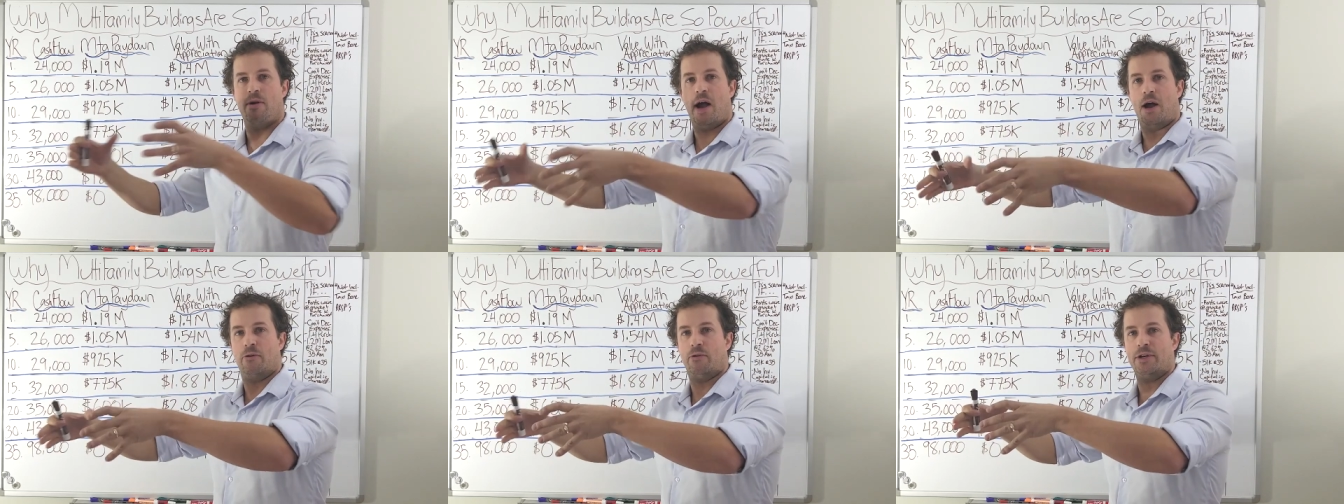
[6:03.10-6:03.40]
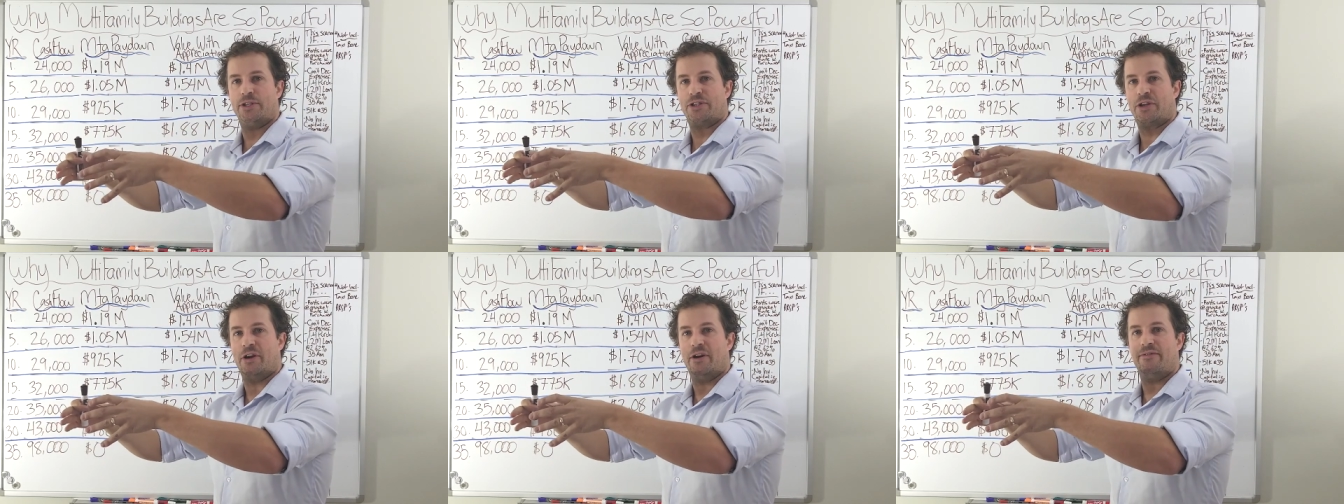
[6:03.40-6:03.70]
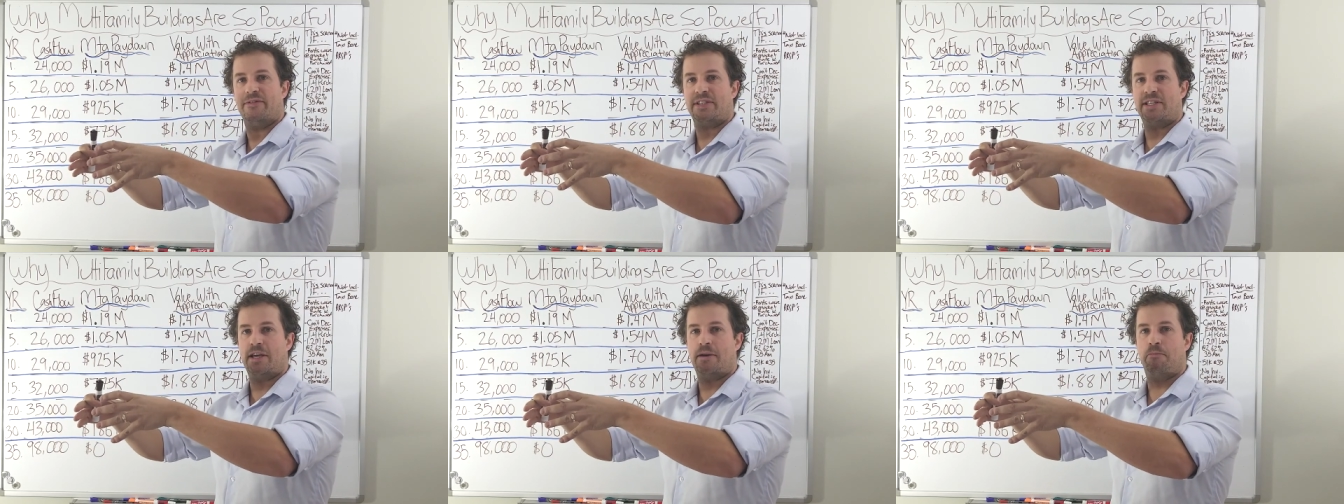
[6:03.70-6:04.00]
a reserve
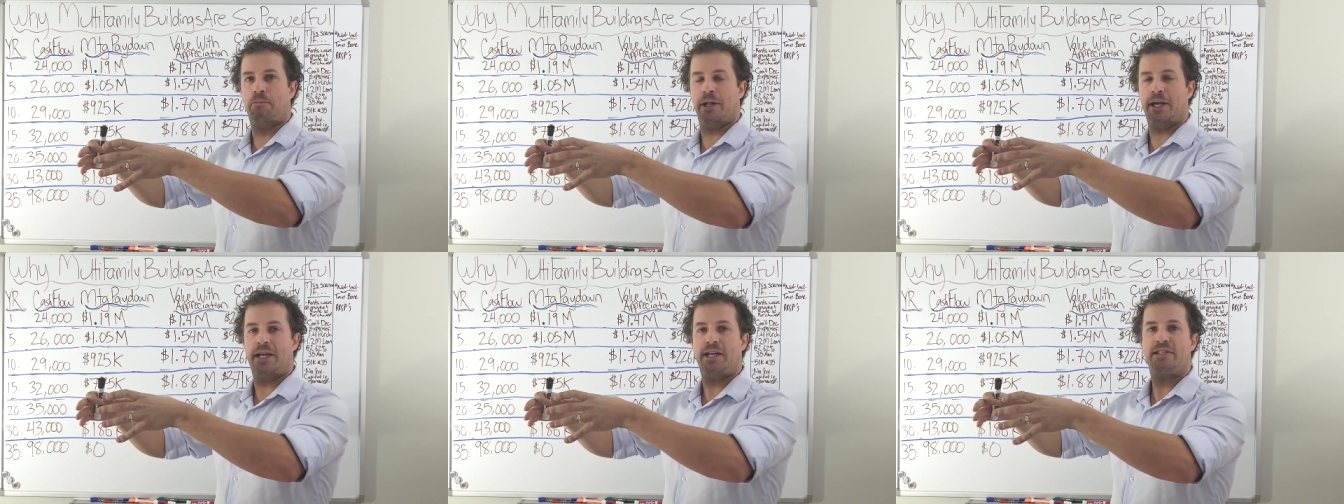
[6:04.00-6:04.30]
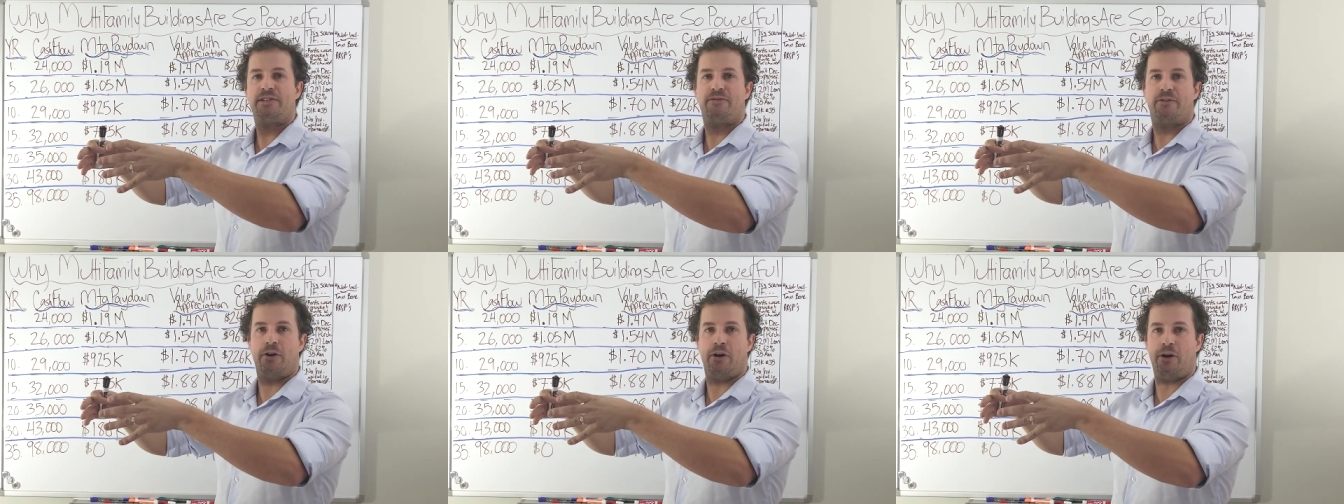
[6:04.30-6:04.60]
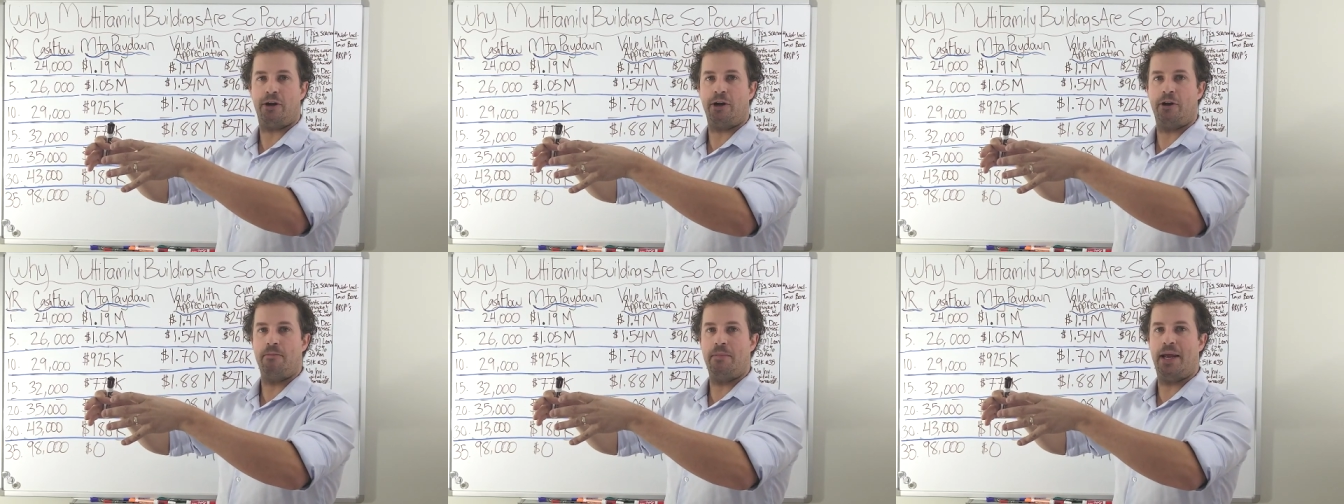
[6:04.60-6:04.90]
is in place for all
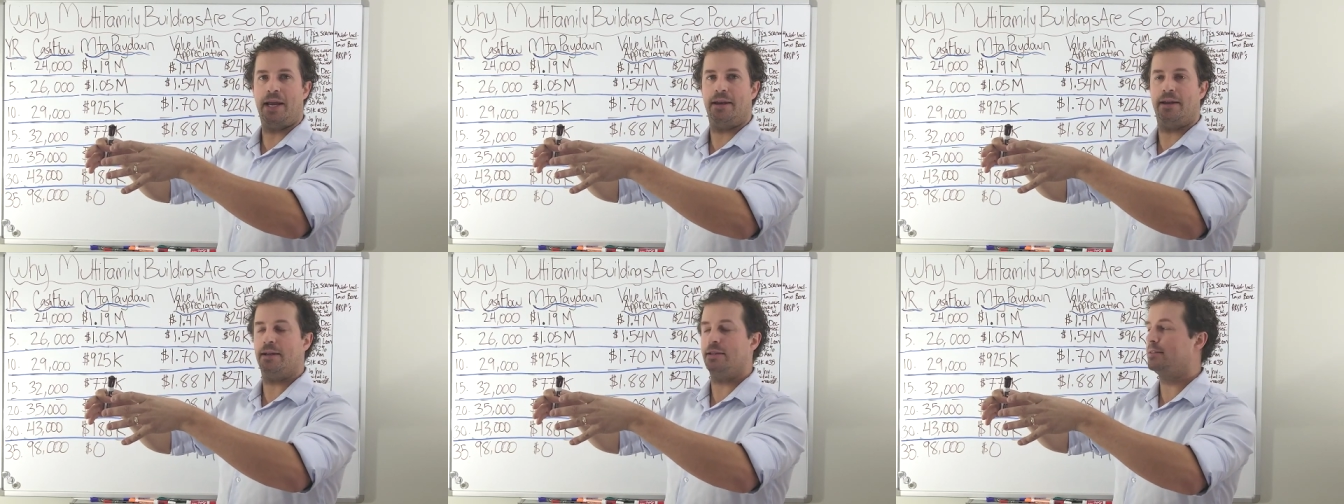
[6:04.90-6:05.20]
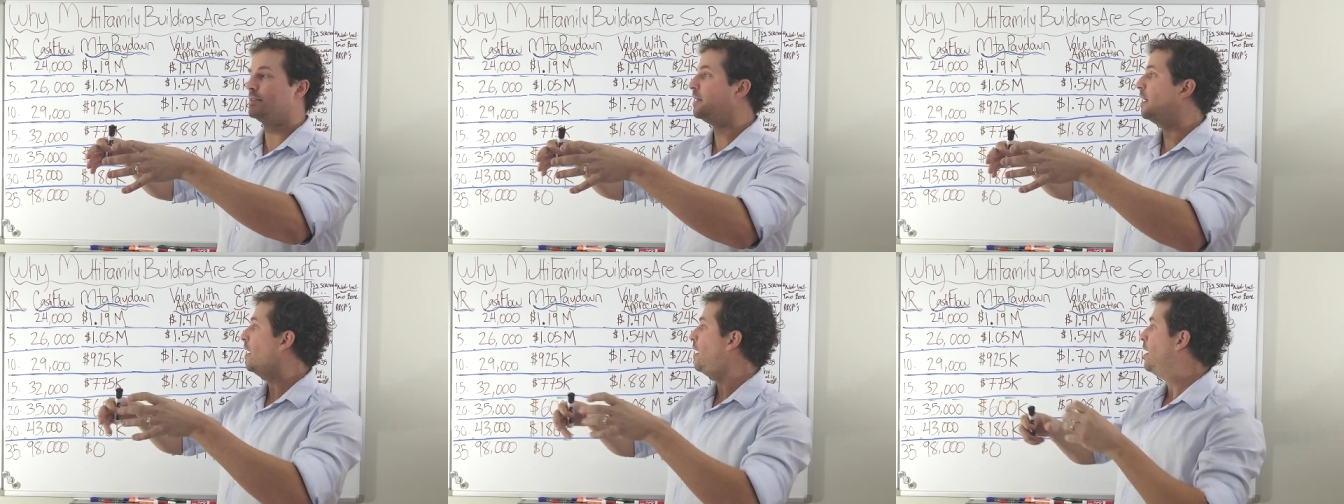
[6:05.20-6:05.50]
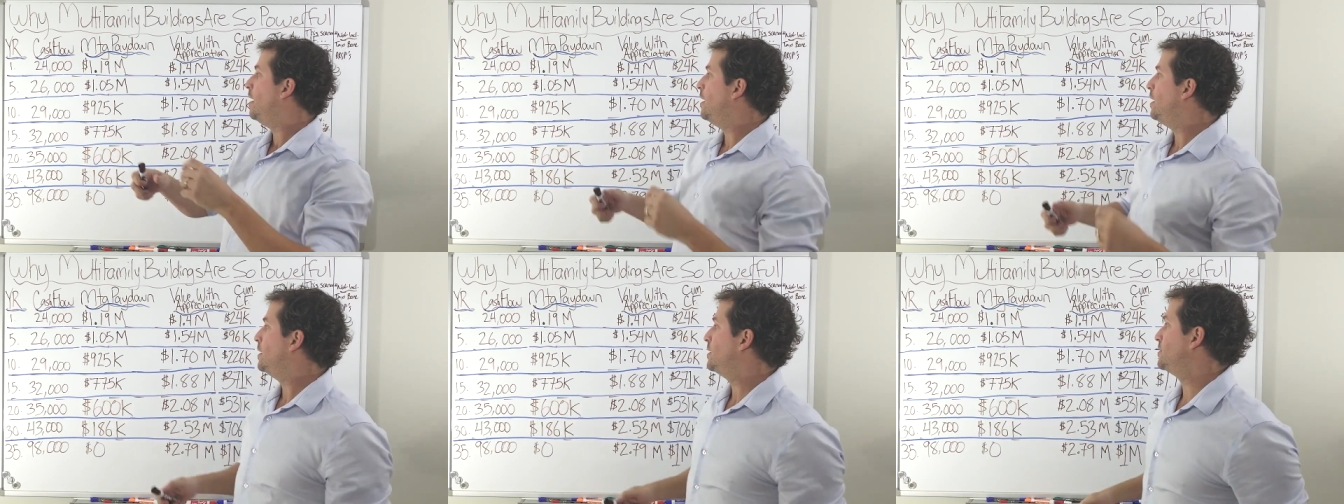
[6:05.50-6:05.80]
your maintenance.
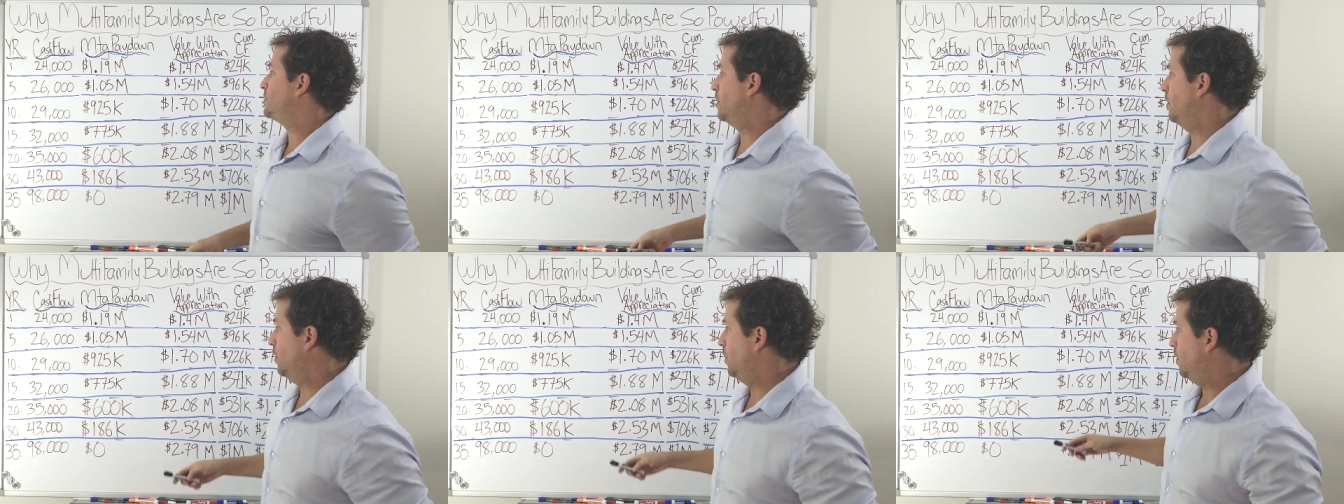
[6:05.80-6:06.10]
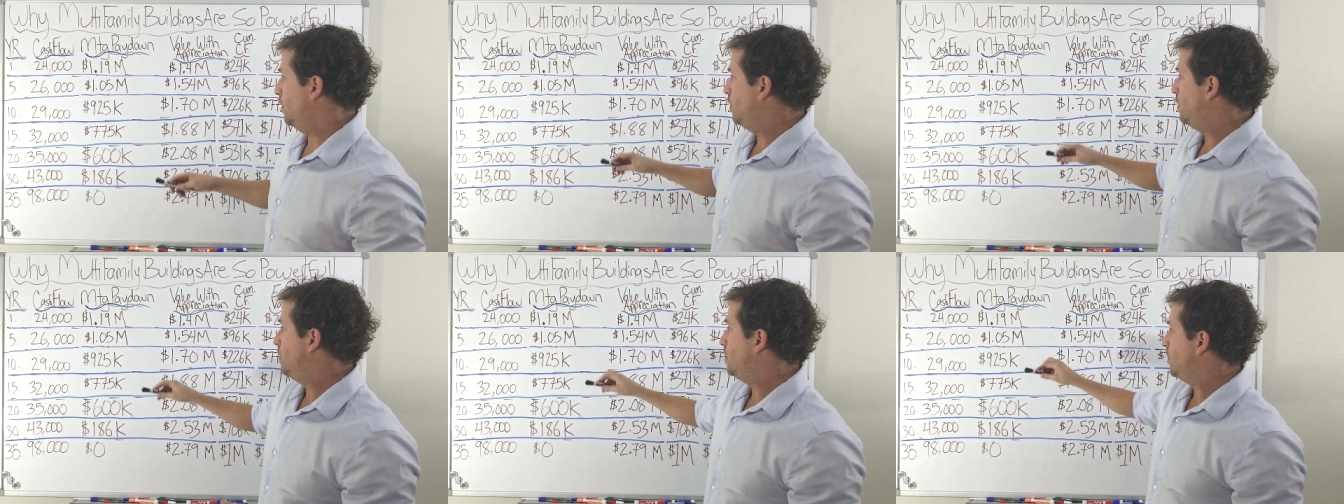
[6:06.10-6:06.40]
So